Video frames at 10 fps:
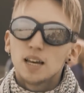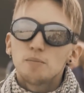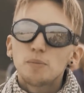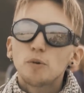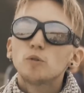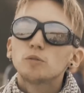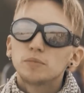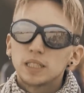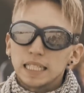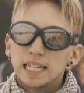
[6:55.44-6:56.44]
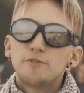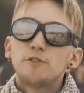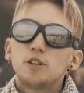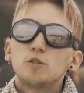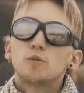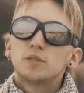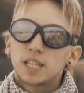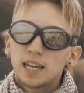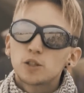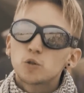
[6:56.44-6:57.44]
people will give you
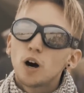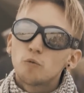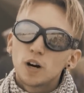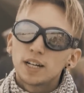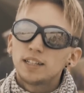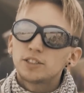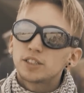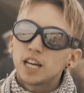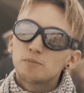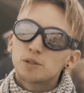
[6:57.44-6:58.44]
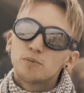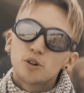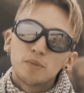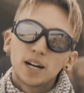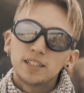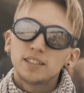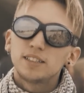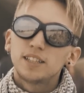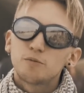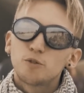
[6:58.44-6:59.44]
10 to 100 times more money
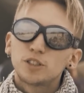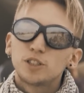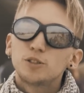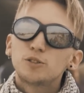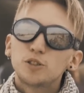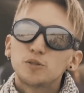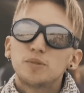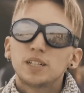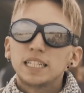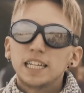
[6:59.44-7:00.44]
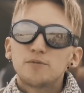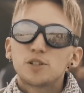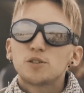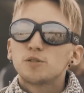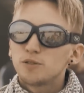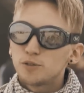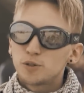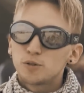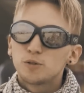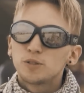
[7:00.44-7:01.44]
than what YouTube gives you
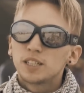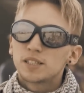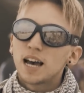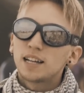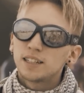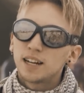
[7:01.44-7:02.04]
through its ad